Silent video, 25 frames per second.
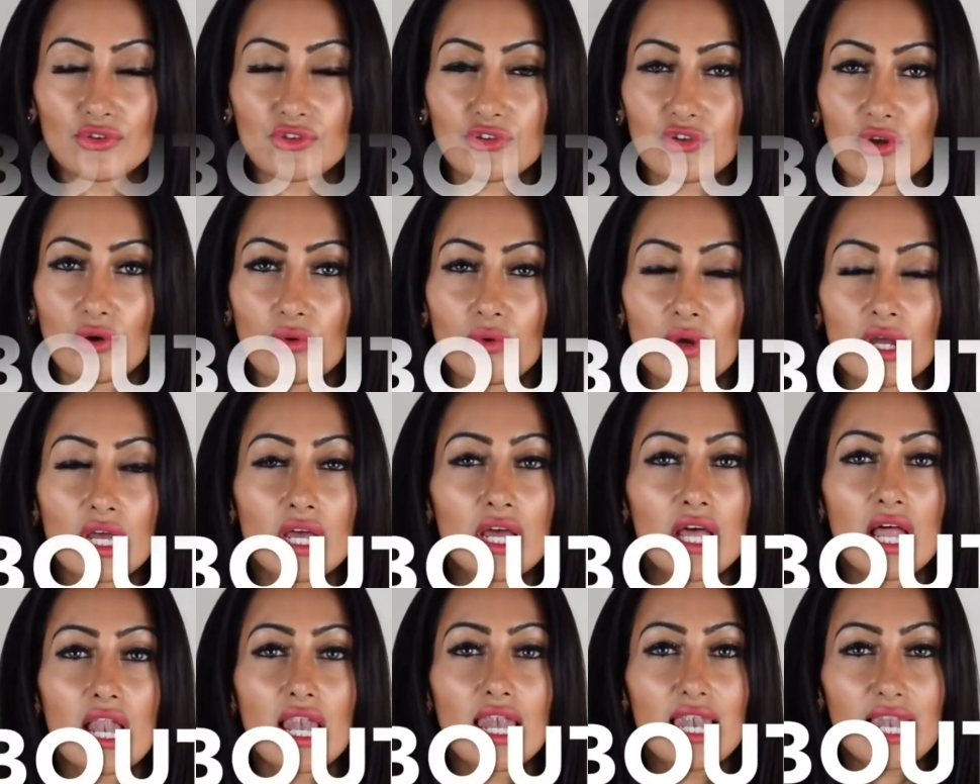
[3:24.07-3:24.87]
So
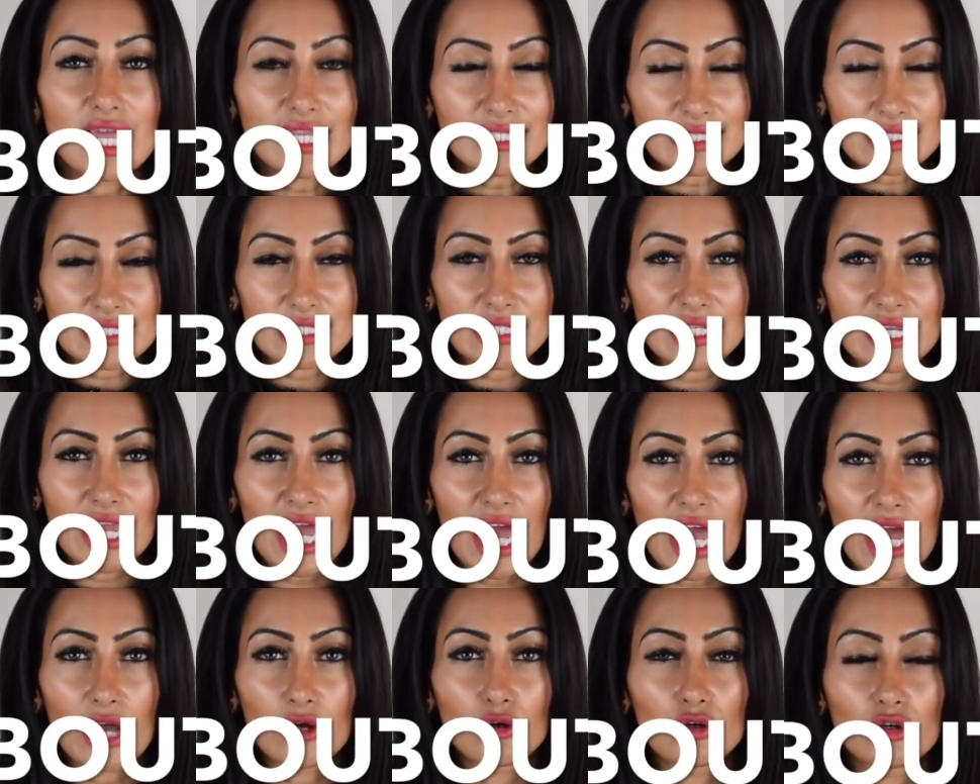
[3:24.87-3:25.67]
let's see
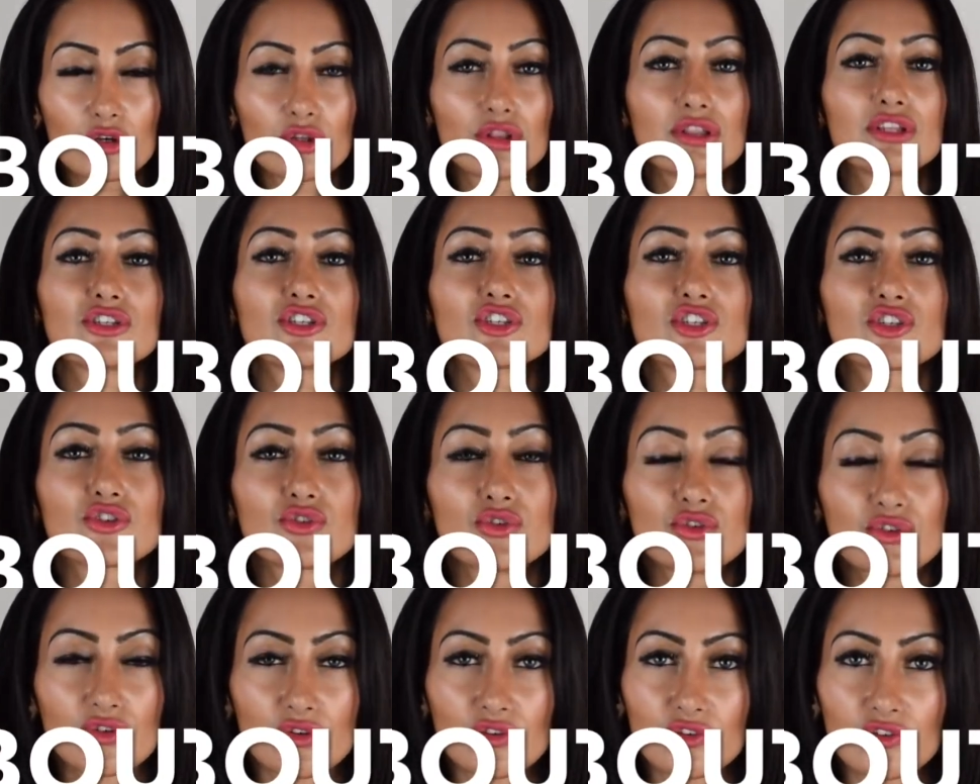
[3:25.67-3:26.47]
how good the
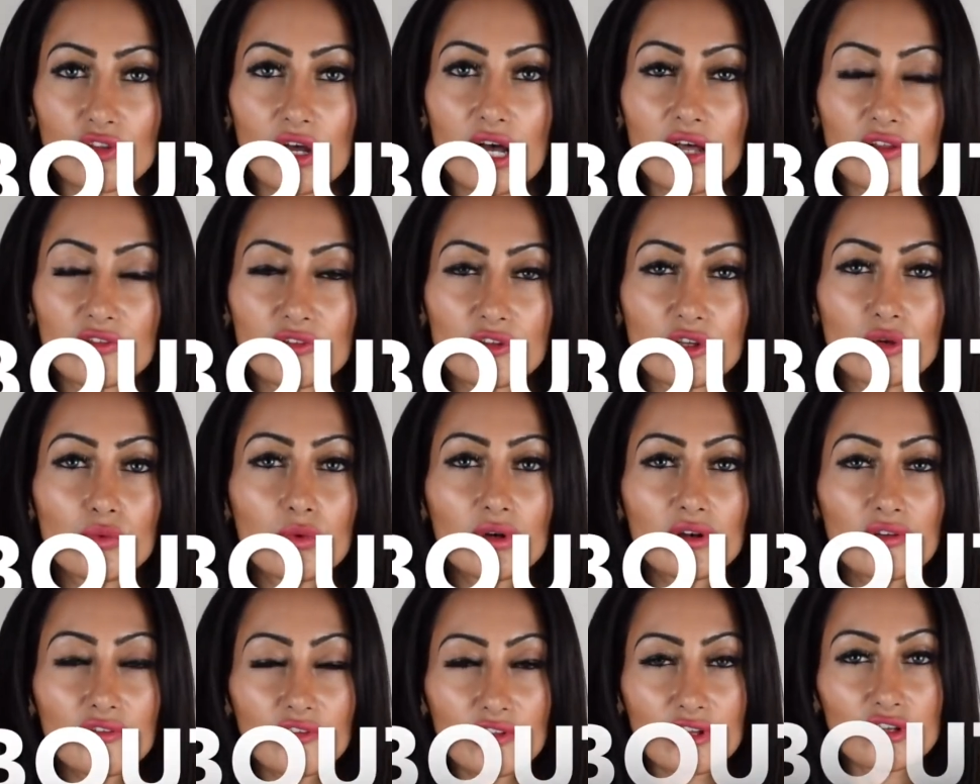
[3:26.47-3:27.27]
students are. So you
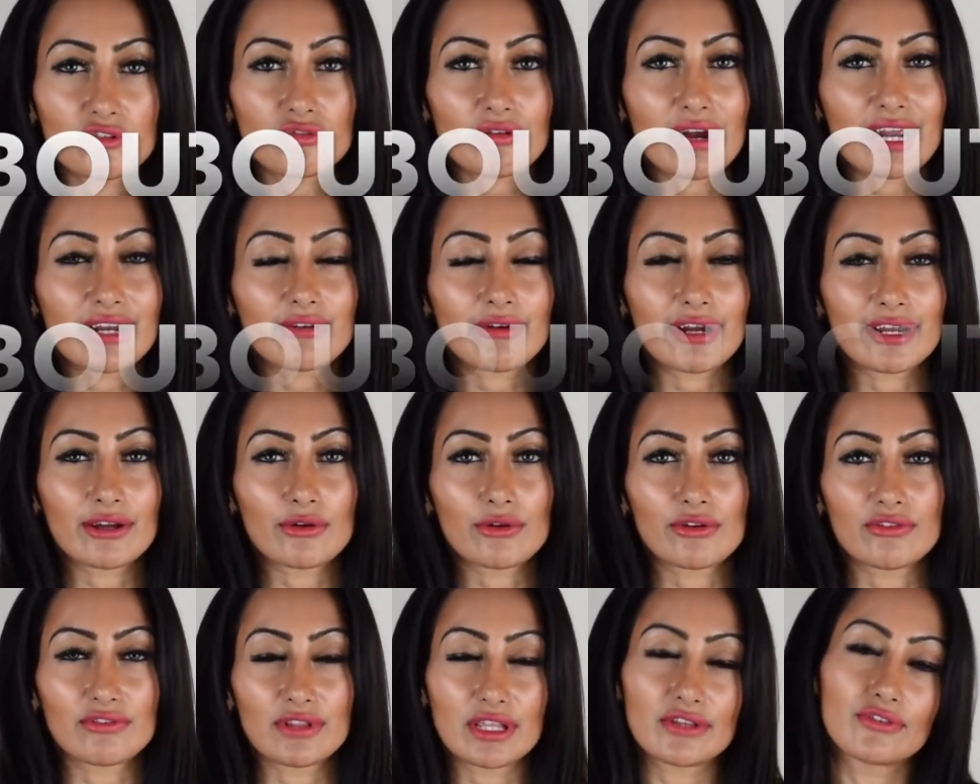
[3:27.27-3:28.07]
want to see a track
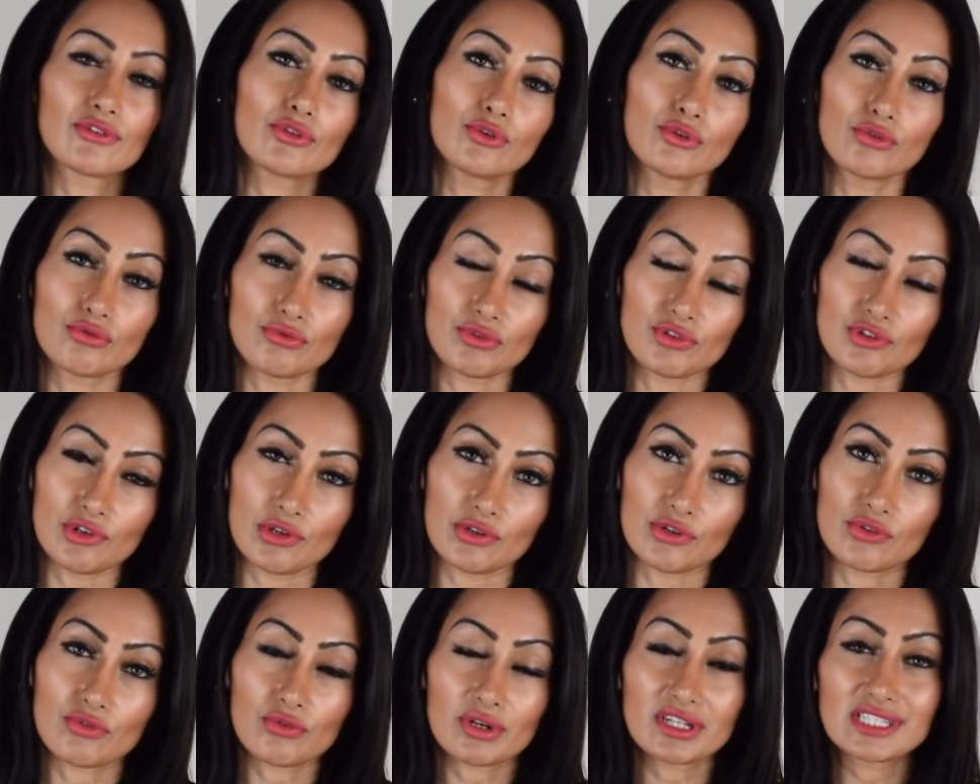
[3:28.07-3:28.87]
record of their student
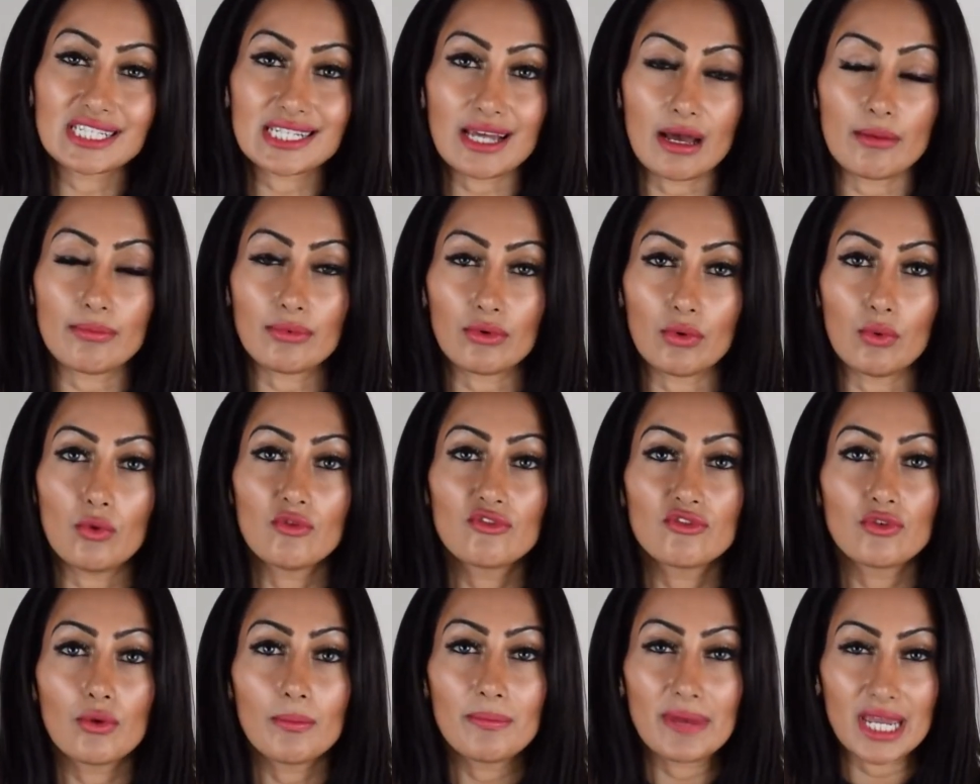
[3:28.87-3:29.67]
results. For example,
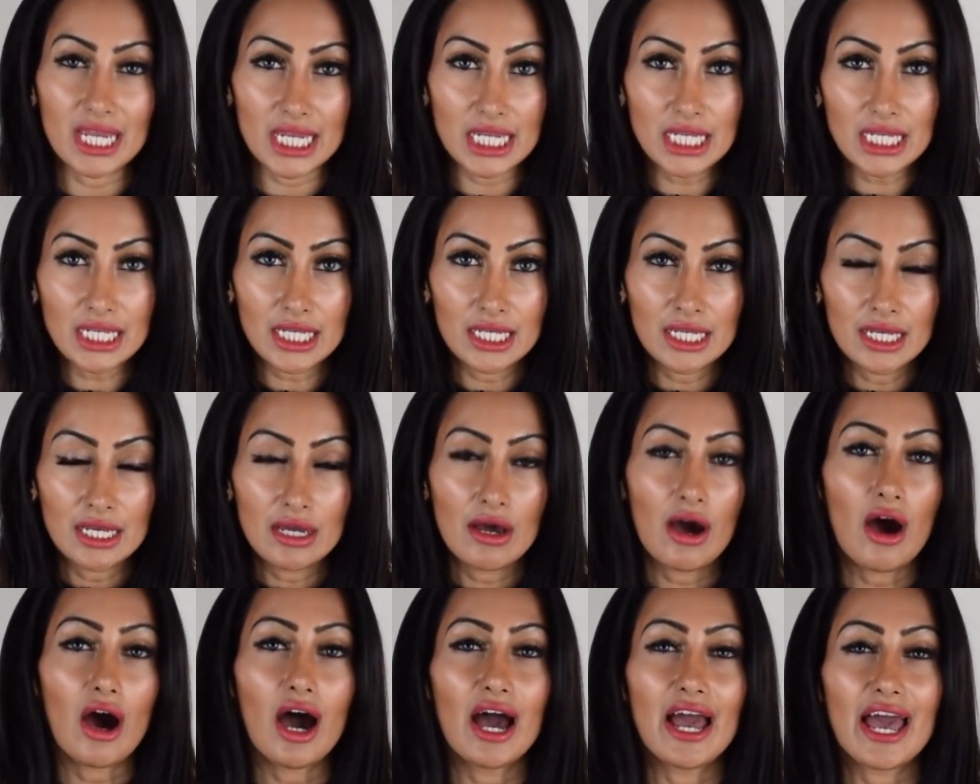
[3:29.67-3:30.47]
for me,
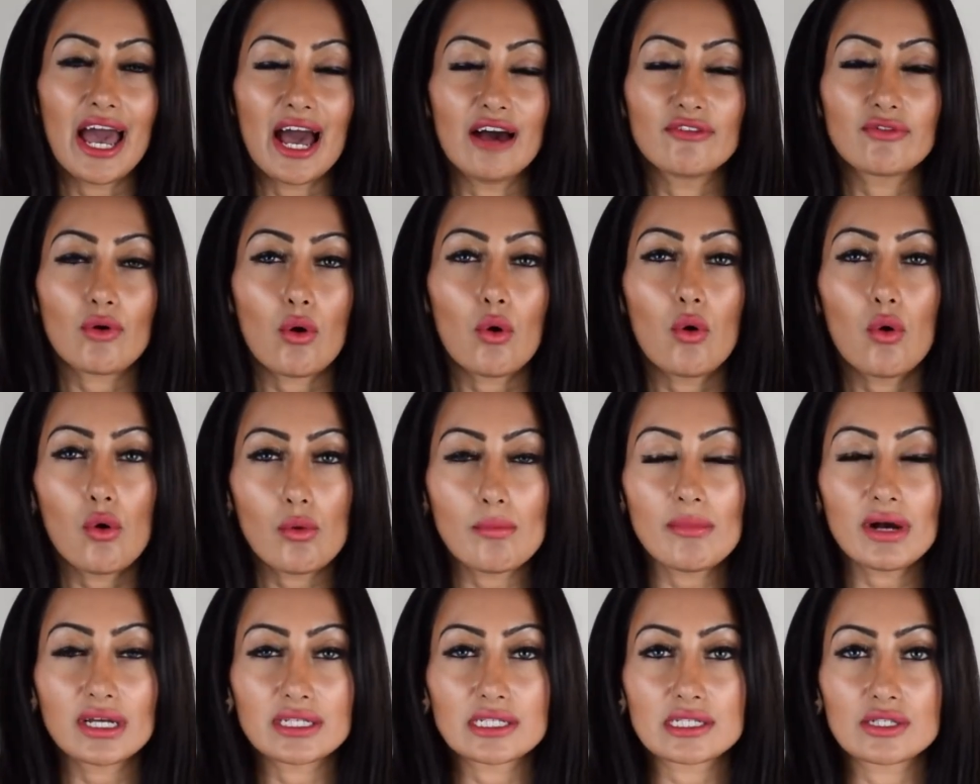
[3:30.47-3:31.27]
I have all
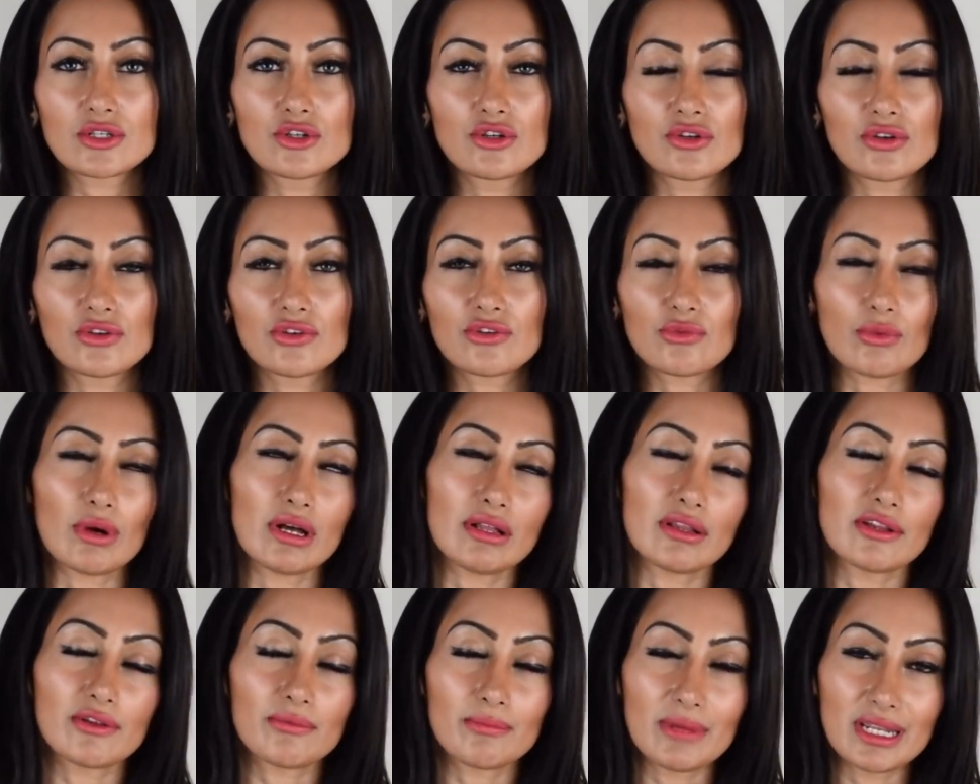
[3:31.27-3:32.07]
my students,
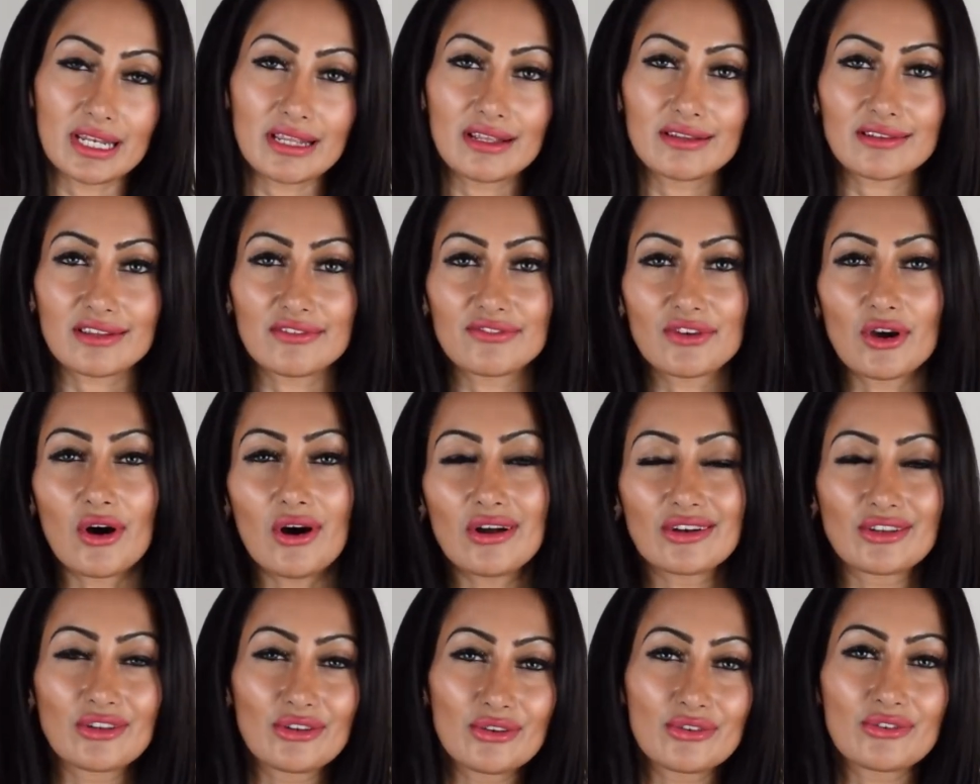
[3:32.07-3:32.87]
well, as many as I've got
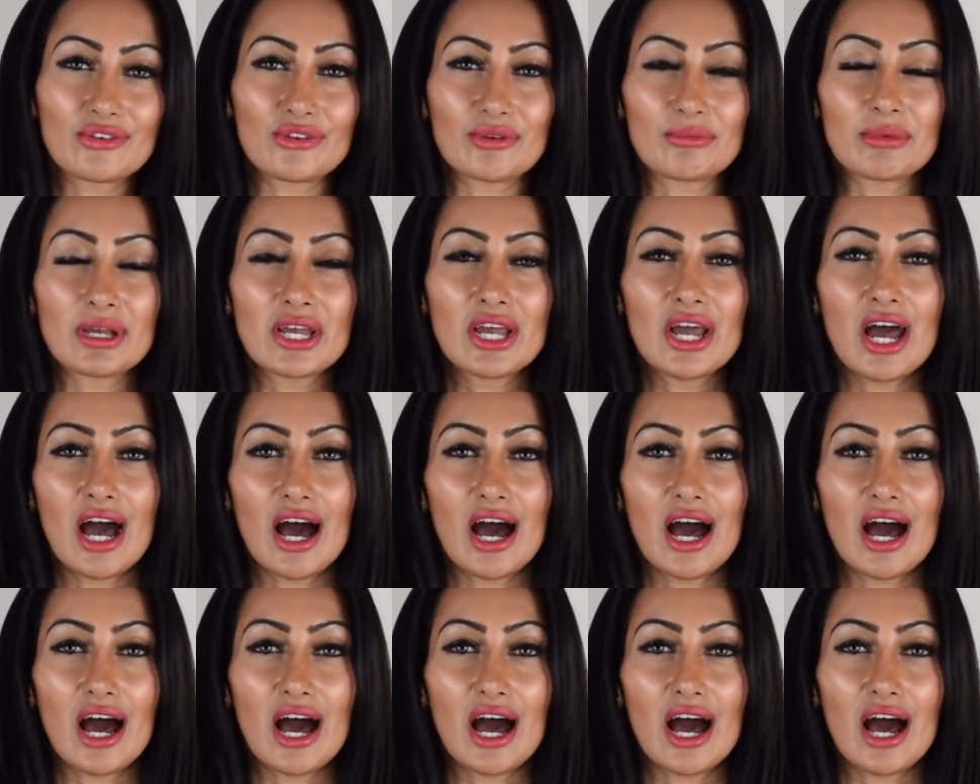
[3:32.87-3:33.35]
on YouTube.